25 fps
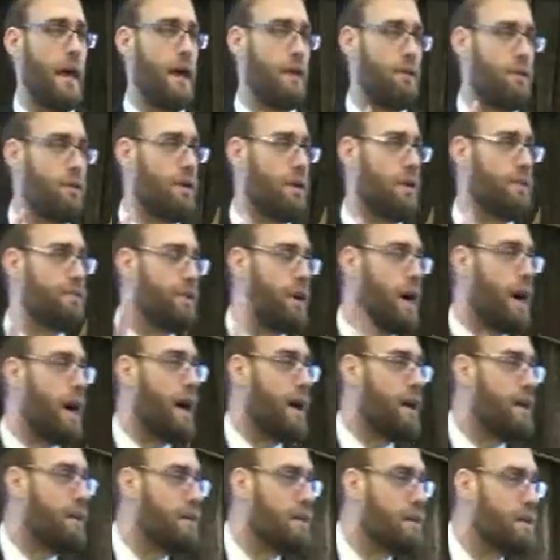at all
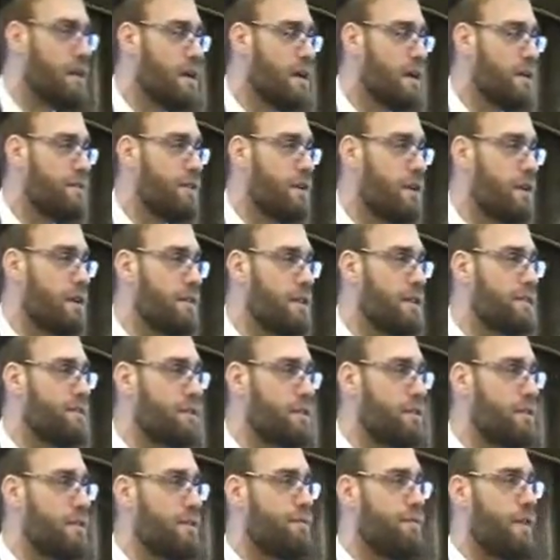died during
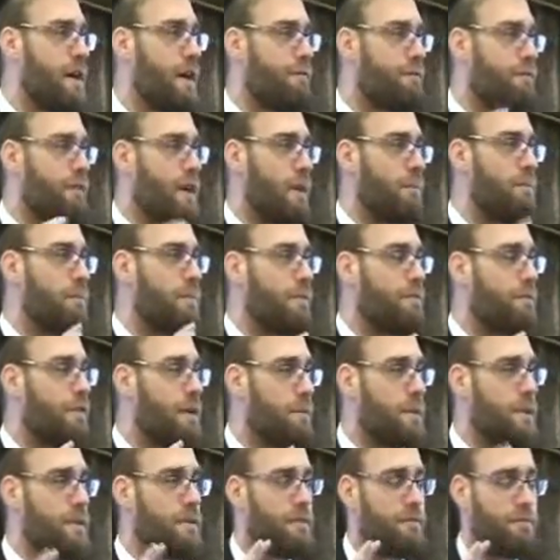this kufa
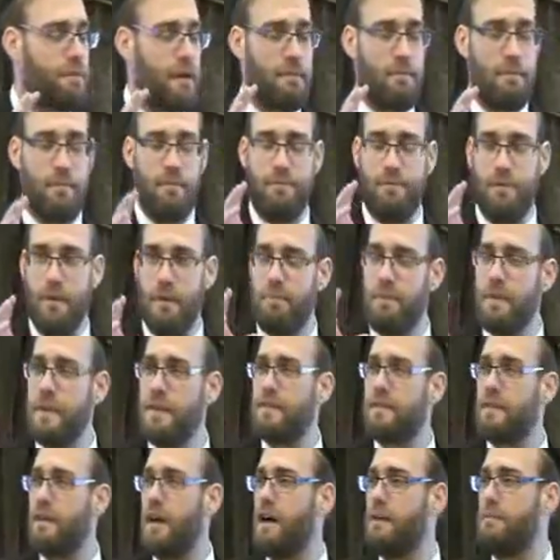from
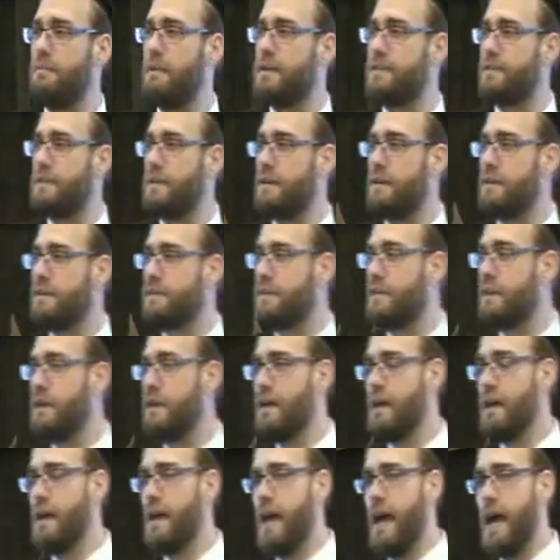these Scud missiles.
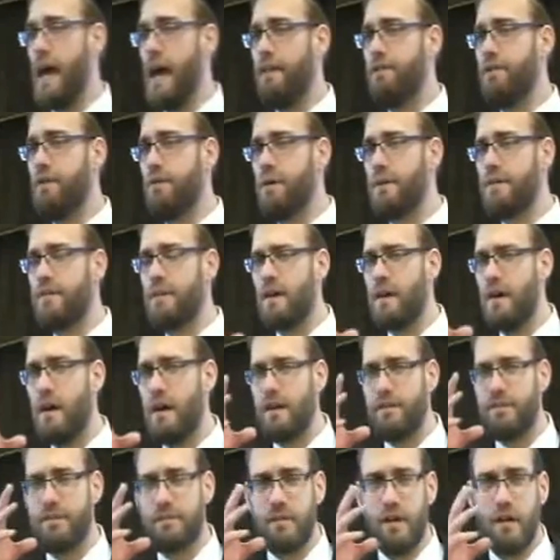And there was
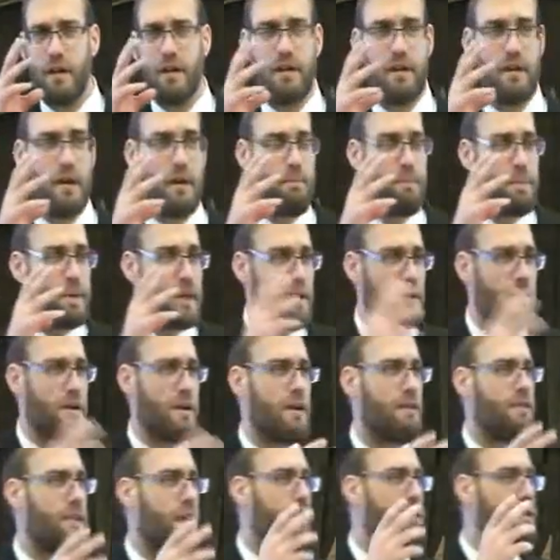a
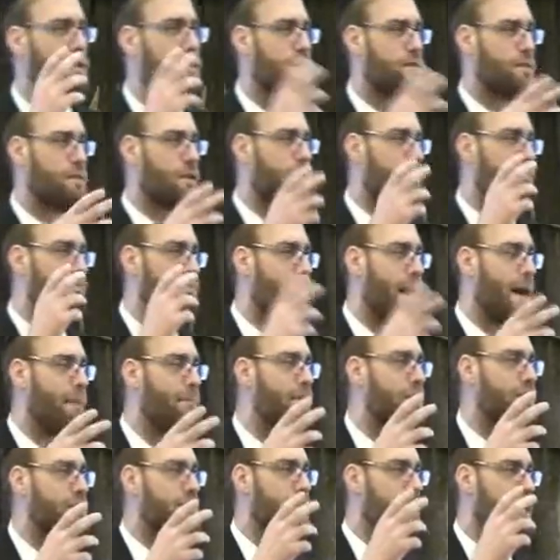period that you saw
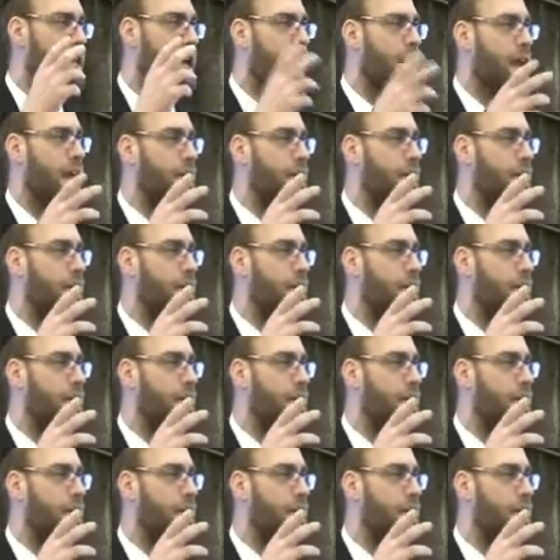mamish the